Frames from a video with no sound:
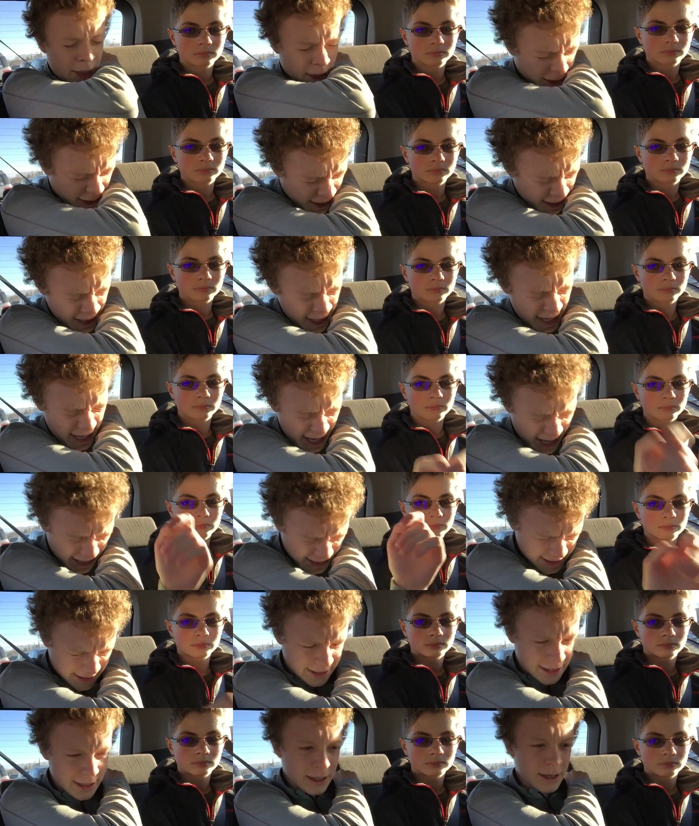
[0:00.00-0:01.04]
Speaker 1: Awakens?
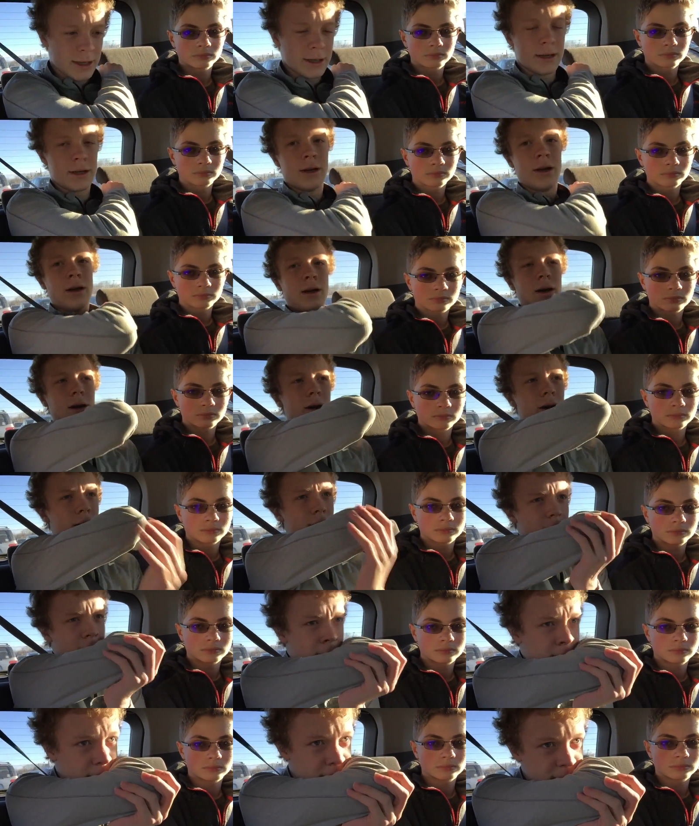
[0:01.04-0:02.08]
yes. You think it was
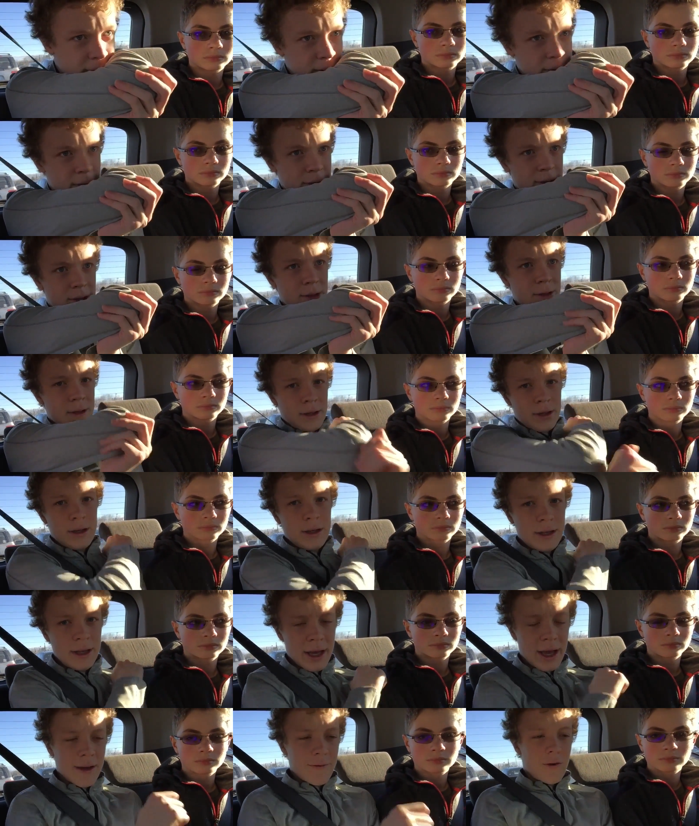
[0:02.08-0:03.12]
better than the Force
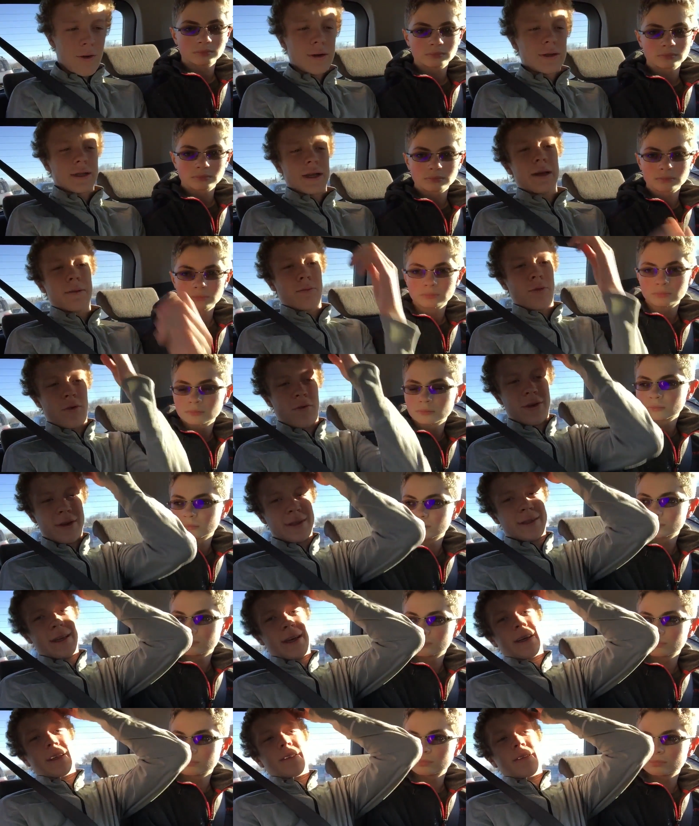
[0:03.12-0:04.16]
Awakens? Yeah, I've always liked movies
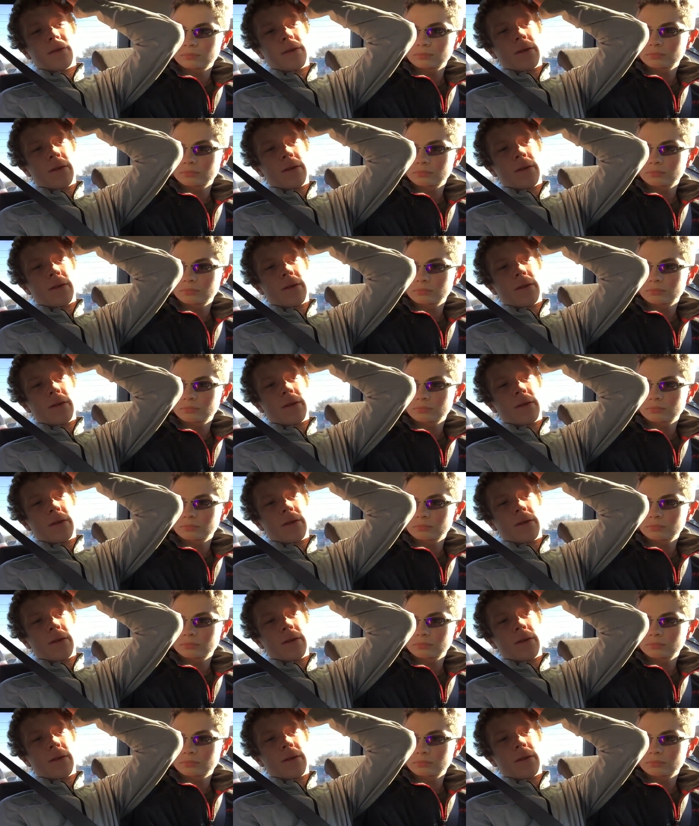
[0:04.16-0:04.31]
that